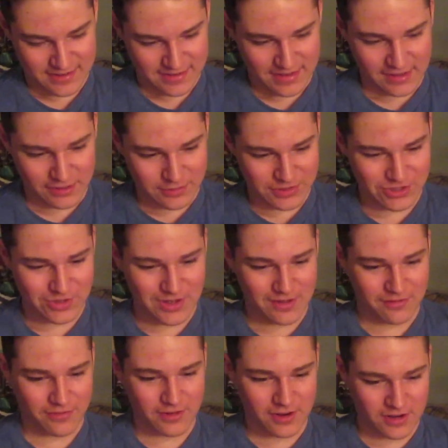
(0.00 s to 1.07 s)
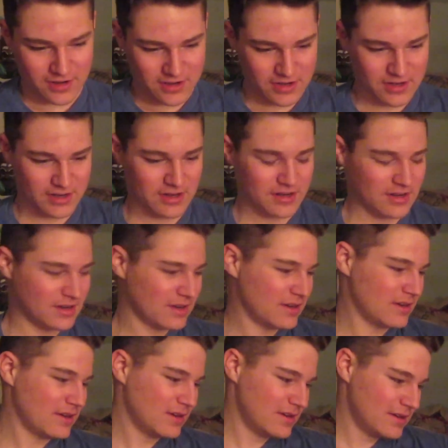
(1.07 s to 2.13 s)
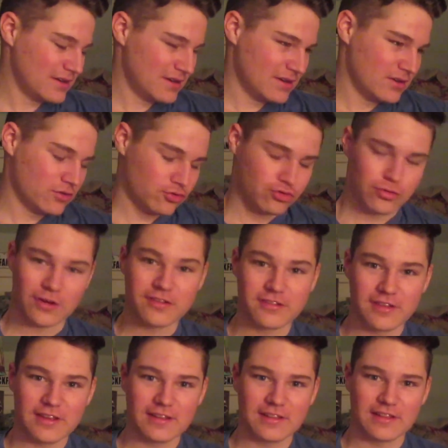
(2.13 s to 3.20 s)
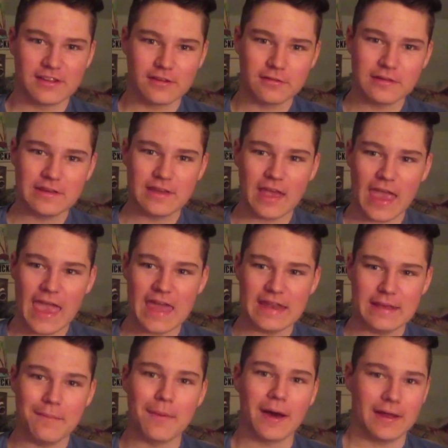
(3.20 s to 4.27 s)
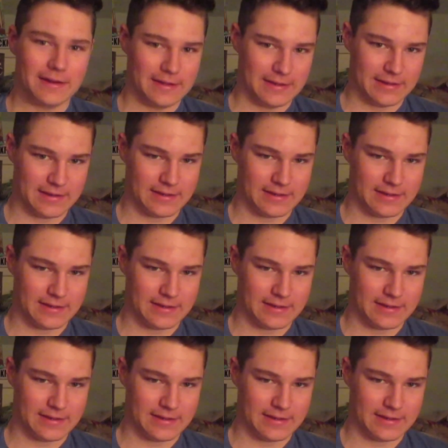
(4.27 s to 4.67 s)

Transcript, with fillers: That's what you get for trusting literally anybody.